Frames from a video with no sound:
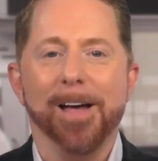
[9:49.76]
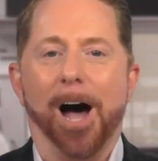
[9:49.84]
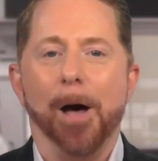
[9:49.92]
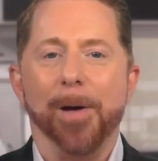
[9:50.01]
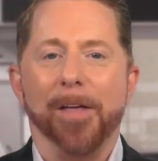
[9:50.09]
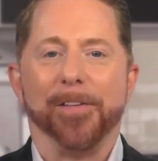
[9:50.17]

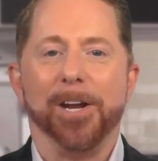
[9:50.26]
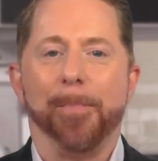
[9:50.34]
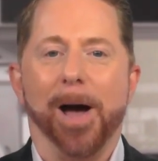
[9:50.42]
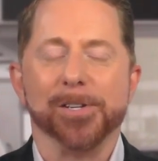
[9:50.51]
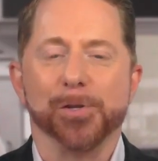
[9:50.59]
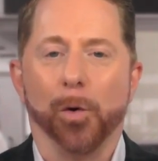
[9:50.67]
I'm Anthony
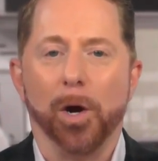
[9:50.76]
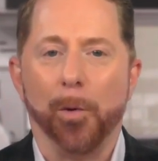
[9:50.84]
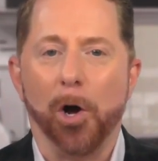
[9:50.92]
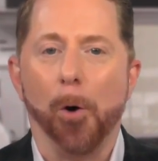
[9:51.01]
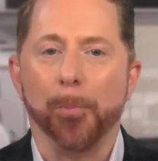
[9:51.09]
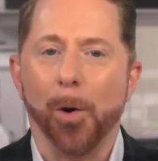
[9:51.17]
Pastore.
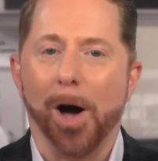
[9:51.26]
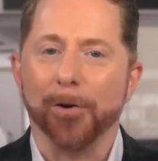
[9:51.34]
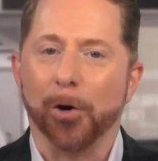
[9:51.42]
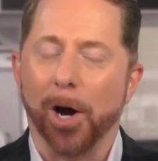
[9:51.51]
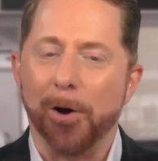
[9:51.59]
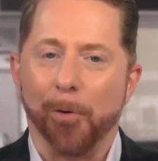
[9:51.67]
We hope you have a
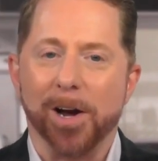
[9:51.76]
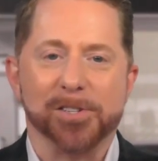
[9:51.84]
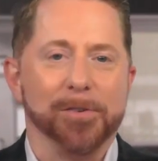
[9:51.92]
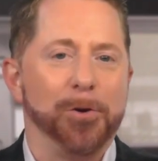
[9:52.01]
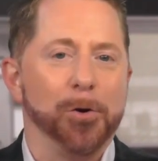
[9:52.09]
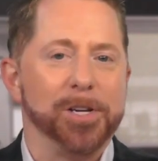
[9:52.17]
great
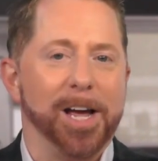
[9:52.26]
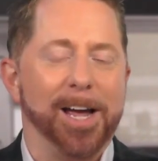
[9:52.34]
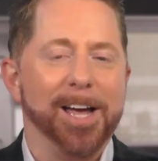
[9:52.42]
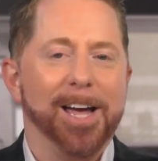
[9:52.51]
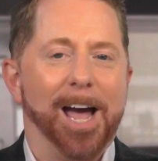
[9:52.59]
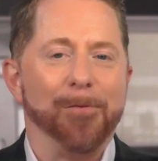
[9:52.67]
rest of your
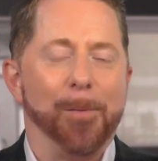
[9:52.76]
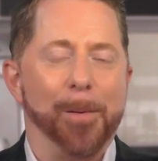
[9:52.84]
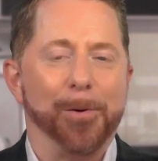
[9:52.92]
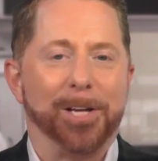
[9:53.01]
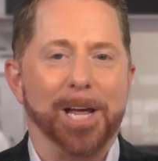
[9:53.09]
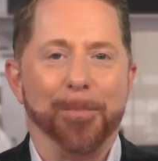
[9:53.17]
day, and
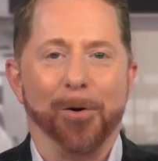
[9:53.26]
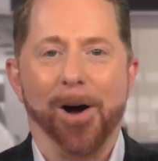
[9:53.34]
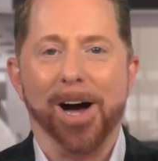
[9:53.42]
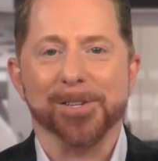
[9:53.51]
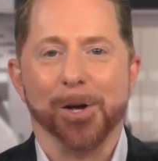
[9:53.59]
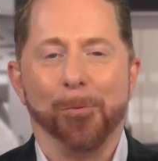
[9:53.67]
remember to keep your
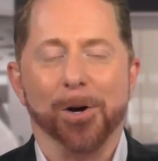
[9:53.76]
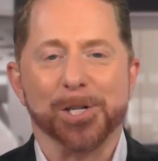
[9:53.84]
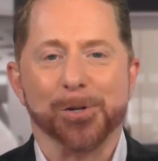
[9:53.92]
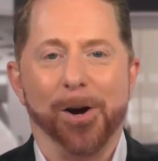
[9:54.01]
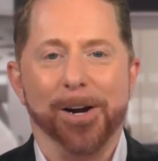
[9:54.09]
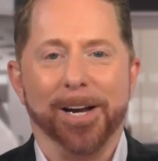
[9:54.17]
eyes on what's
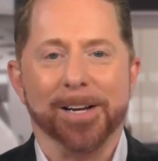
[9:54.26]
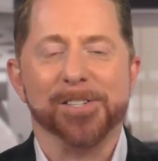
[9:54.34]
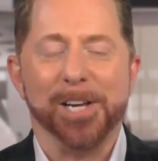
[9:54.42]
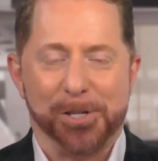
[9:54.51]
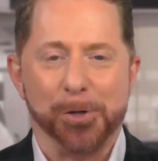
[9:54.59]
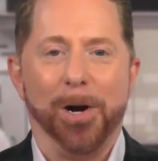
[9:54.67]
trending.
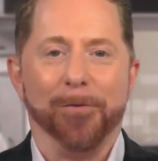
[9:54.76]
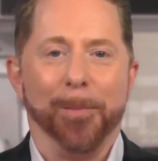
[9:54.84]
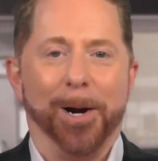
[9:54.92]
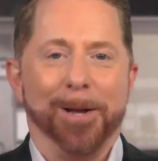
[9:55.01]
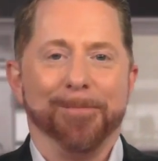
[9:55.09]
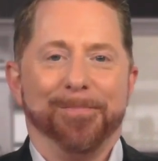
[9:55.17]
See you soon,
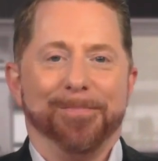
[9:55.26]
everybody.